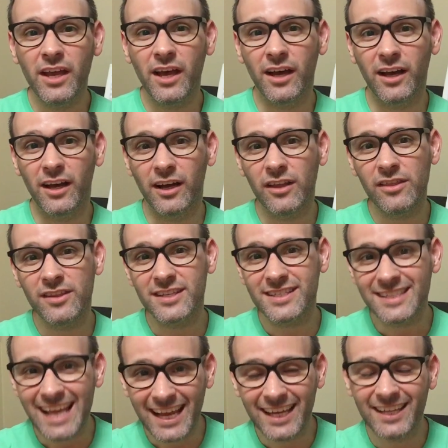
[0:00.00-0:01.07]
the
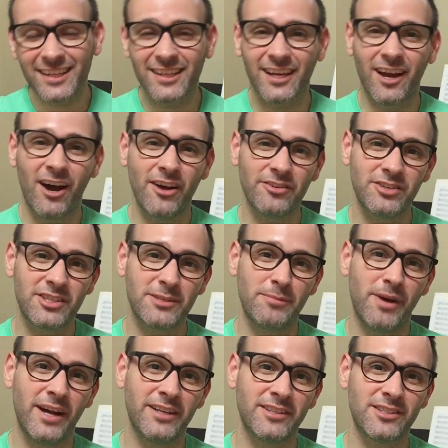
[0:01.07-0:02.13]
second the conscious
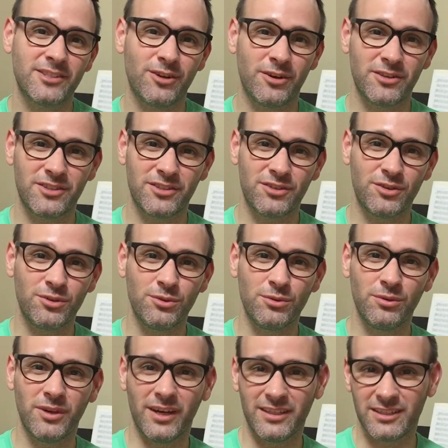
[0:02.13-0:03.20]
mind starts
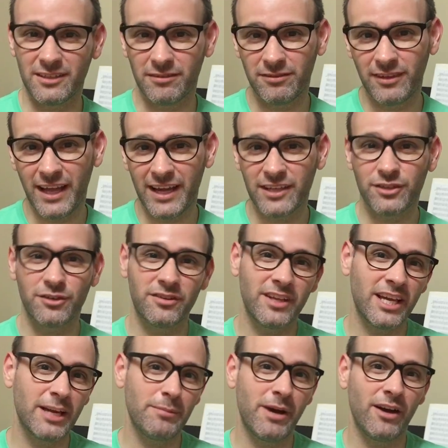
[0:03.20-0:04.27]
to deflect or
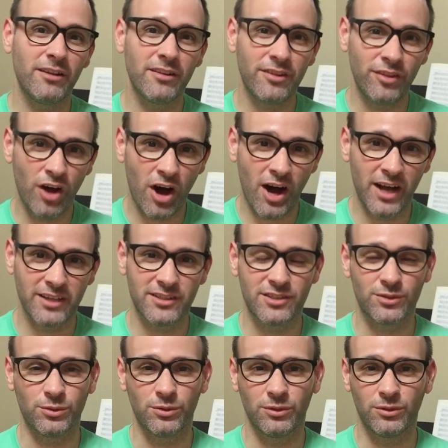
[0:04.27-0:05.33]
think about
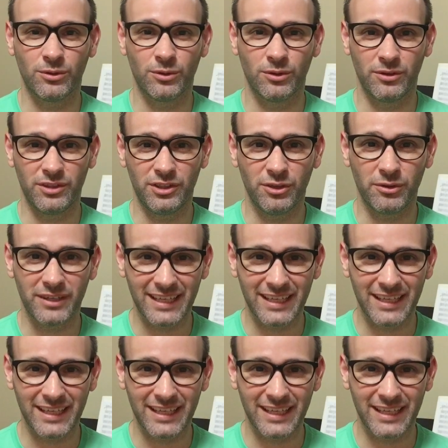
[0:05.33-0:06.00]
thoughts or you know,